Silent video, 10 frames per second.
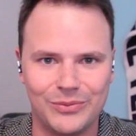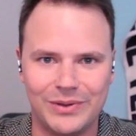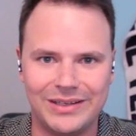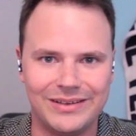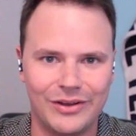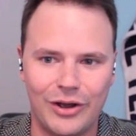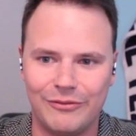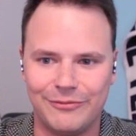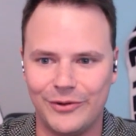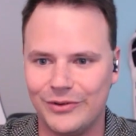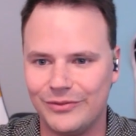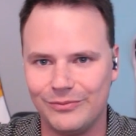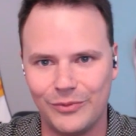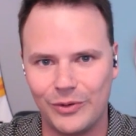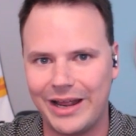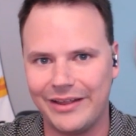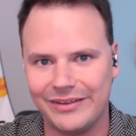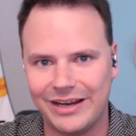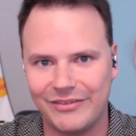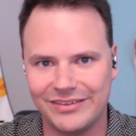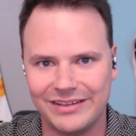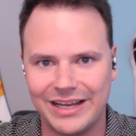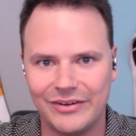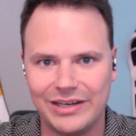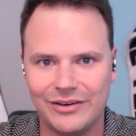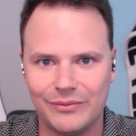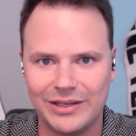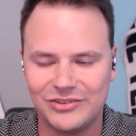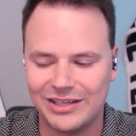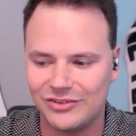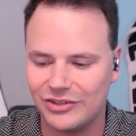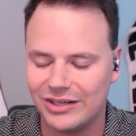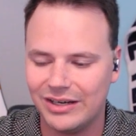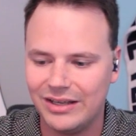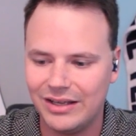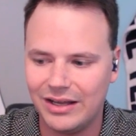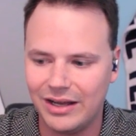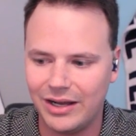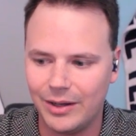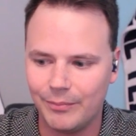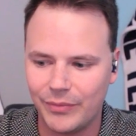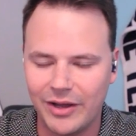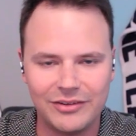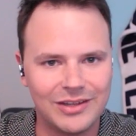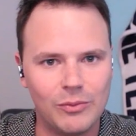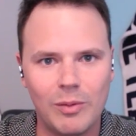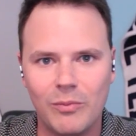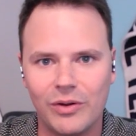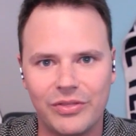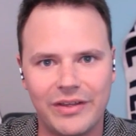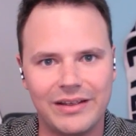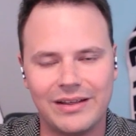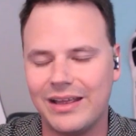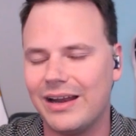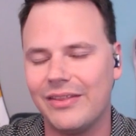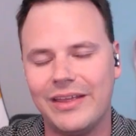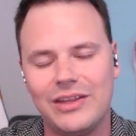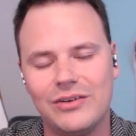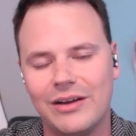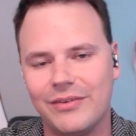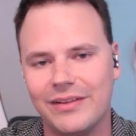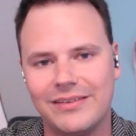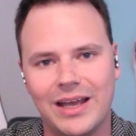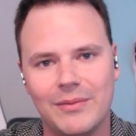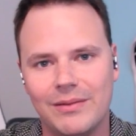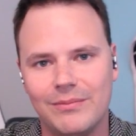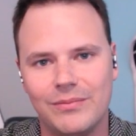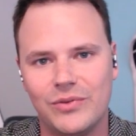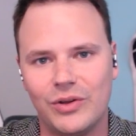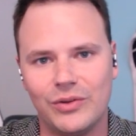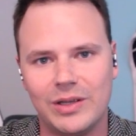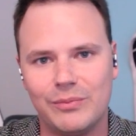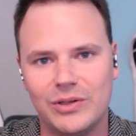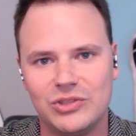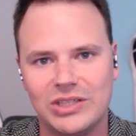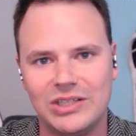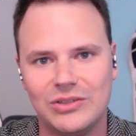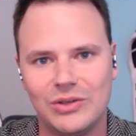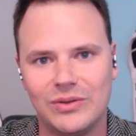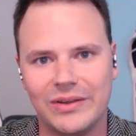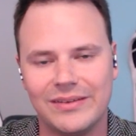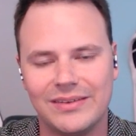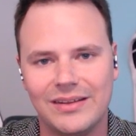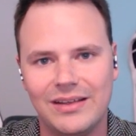between Hartford, Rhode Island, obviously now here in Westchester. I'll ask you one more thing. Cannot thank you enough for the time. I certainly appreciate you doing this